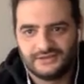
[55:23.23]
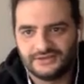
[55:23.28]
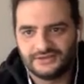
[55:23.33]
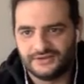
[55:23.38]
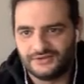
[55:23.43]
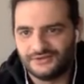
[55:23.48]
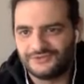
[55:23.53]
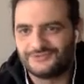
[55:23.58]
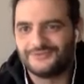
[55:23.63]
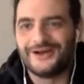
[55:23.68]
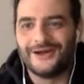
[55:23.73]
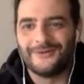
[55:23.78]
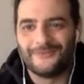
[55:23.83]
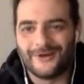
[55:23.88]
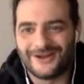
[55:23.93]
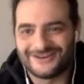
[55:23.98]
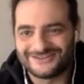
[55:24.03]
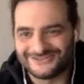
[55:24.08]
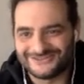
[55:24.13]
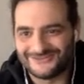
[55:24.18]
It's fun. I'm
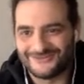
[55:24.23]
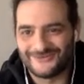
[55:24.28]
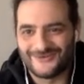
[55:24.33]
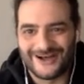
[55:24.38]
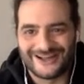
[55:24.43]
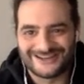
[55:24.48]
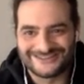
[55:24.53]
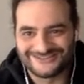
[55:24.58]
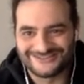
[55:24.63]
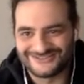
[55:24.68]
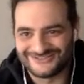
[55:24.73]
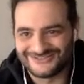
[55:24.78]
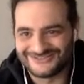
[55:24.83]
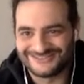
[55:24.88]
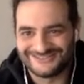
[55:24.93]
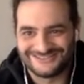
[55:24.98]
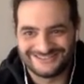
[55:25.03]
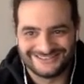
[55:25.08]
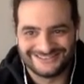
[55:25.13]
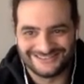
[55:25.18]
watching the
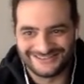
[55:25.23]
watchers